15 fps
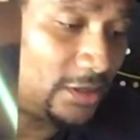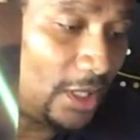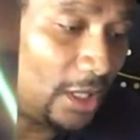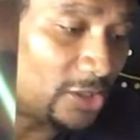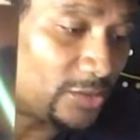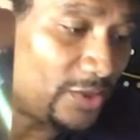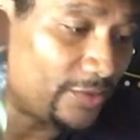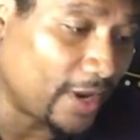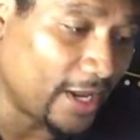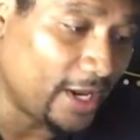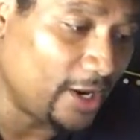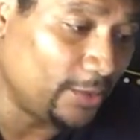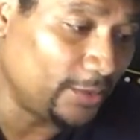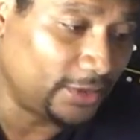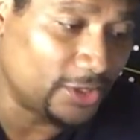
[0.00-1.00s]
tells me right
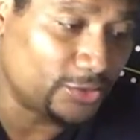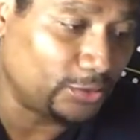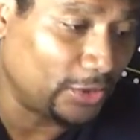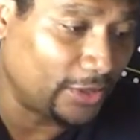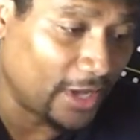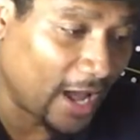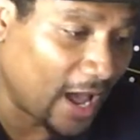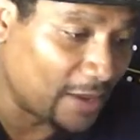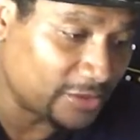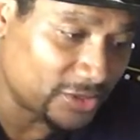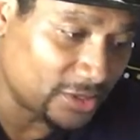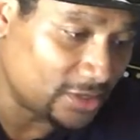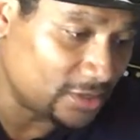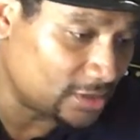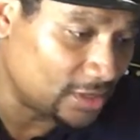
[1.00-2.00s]
here with the explore your
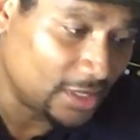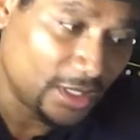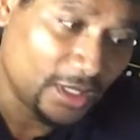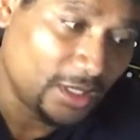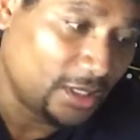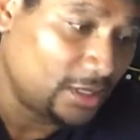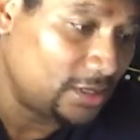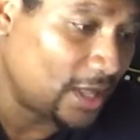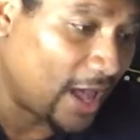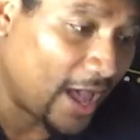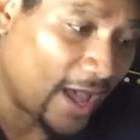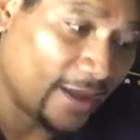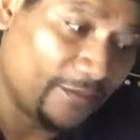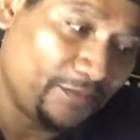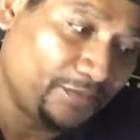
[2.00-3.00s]
options
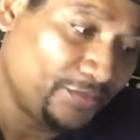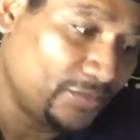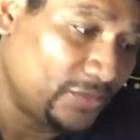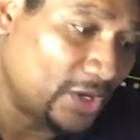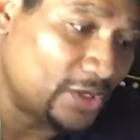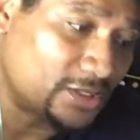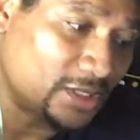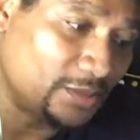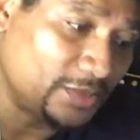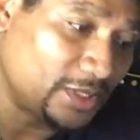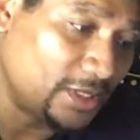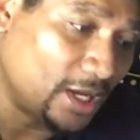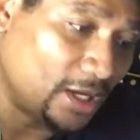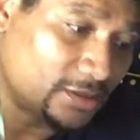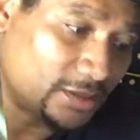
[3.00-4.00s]
that there's
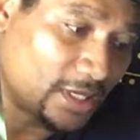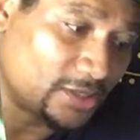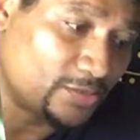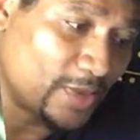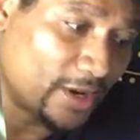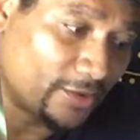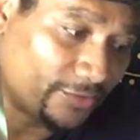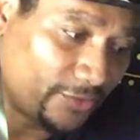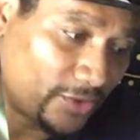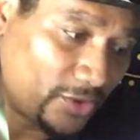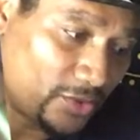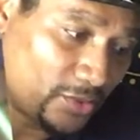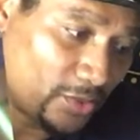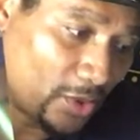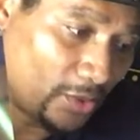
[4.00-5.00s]
something else that's better for
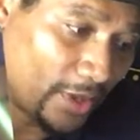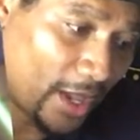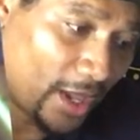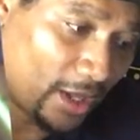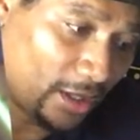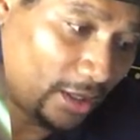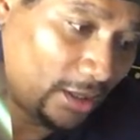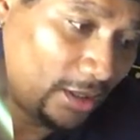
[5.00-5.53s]
you, okay?